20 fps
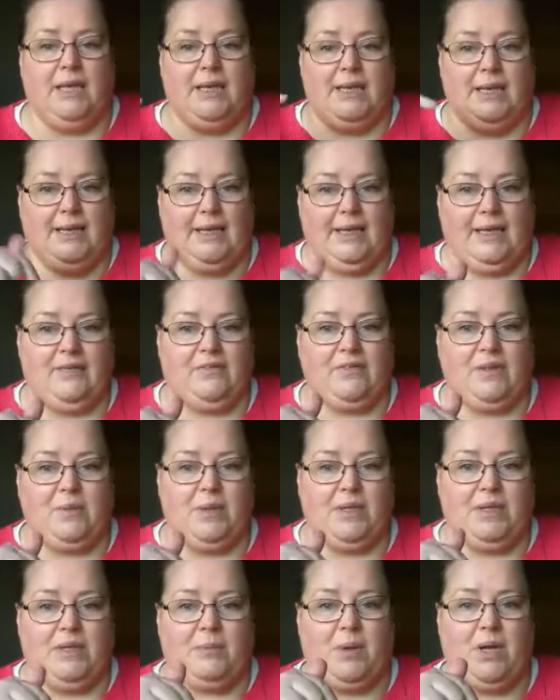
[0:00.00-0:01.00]
leave them
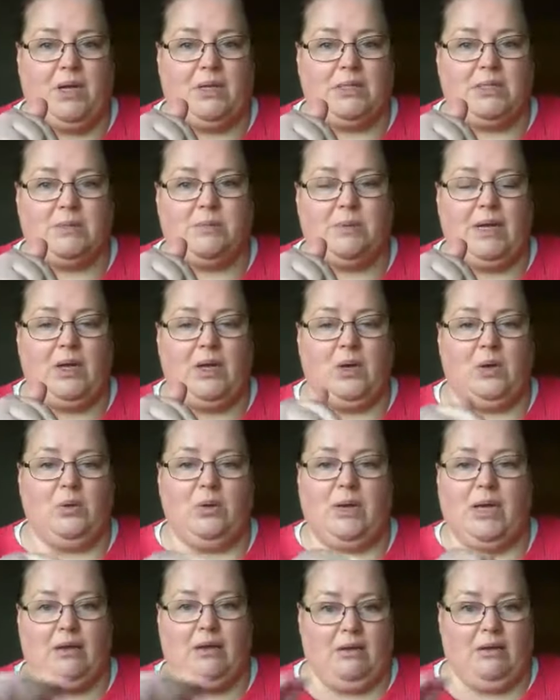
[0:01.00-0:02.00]
in the box below,
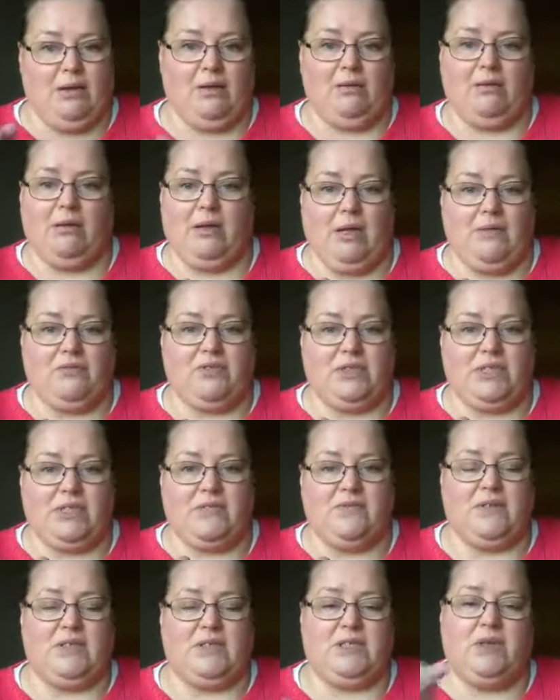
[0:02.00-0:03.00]
and after
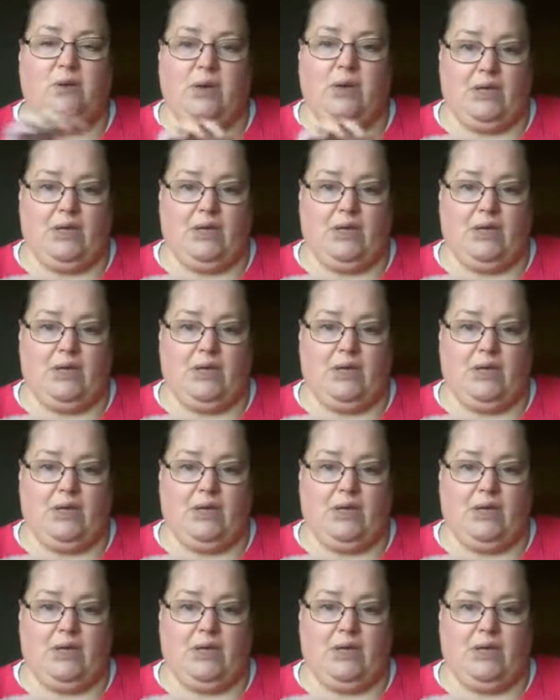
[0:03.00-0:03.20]
this video,